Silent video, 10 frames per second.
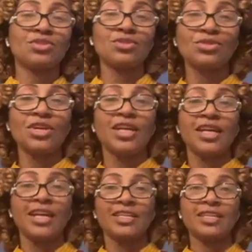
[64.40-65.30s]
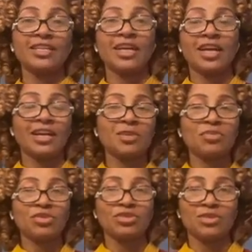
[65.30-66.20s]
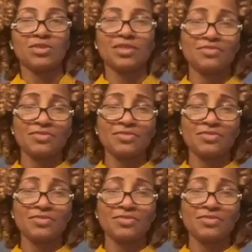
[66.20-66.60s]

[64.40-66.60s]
do. And here are the programs.